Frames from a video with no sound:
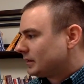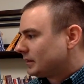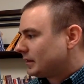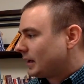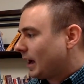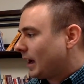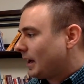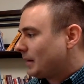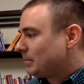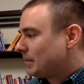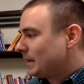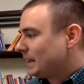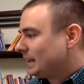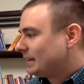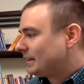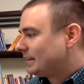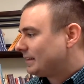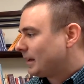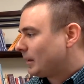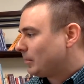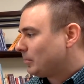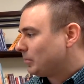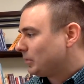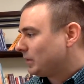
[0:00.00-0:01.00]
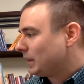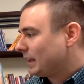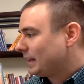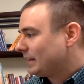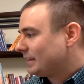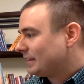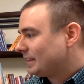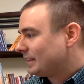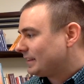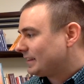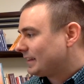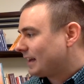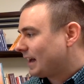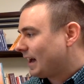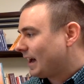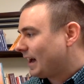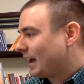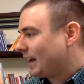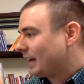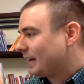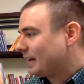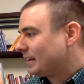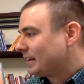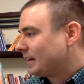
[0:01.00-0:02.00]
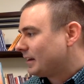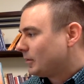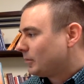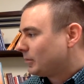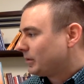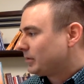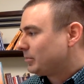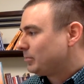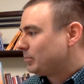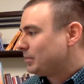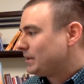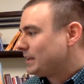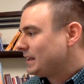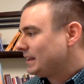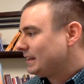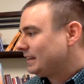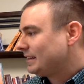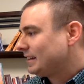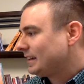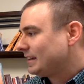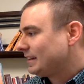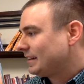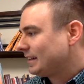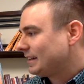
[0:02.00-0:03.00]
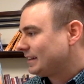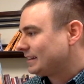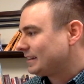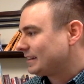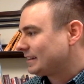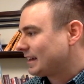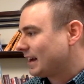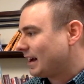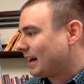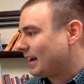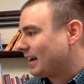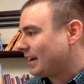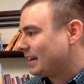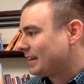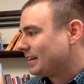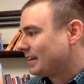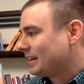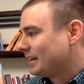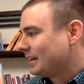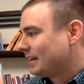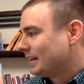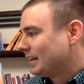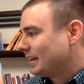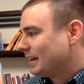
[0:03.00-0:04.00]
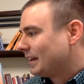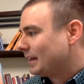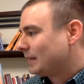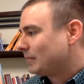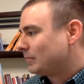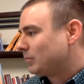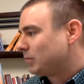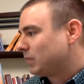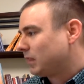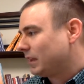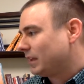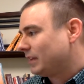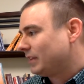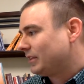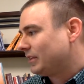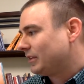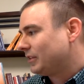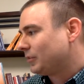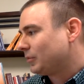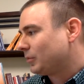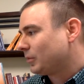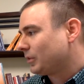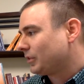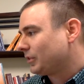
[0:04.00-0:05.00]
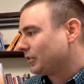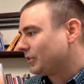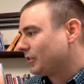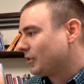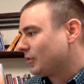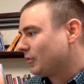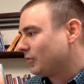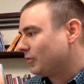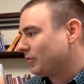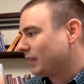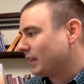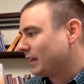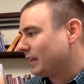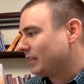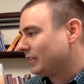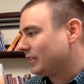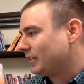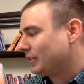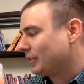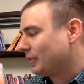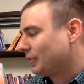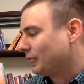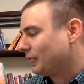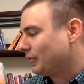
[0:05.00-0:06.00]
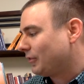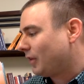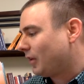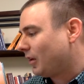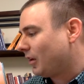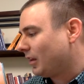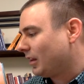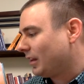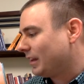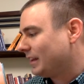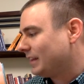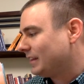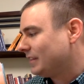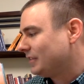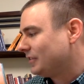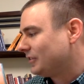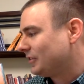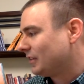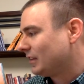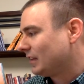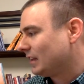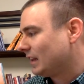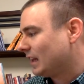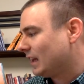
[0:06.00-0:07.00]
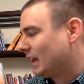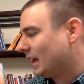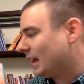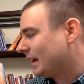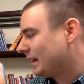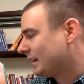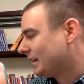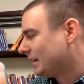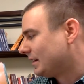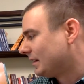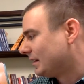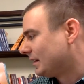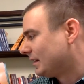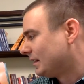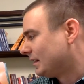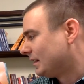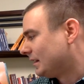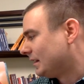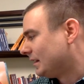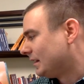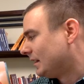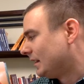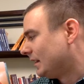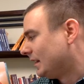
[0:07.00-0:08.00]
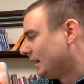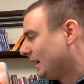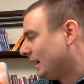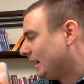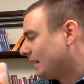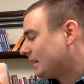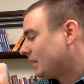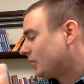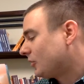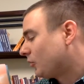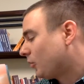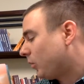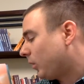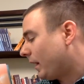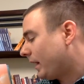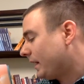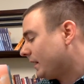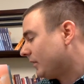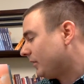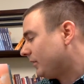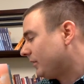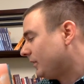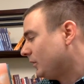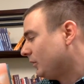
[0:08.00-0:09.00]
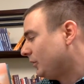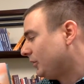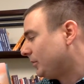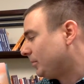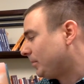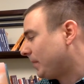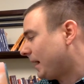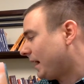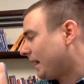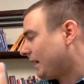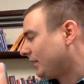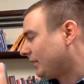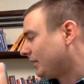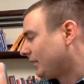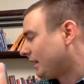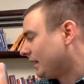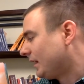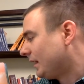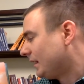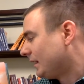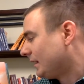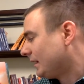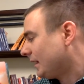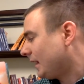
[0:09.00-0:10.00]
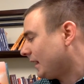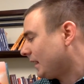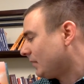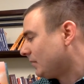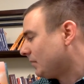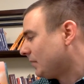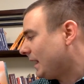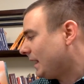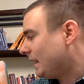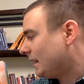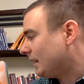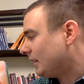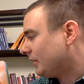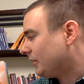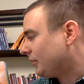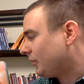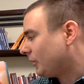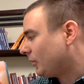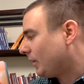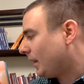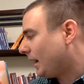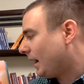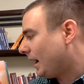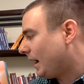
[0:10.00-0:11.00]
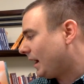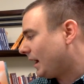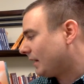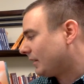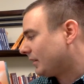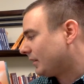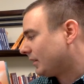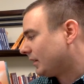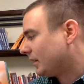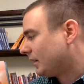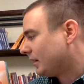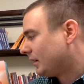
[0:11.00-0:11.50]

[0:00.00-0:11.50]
God made some places high with peaks in the sky and places where snowflakes still fall in July. And in quite a few spots, God made it so hot.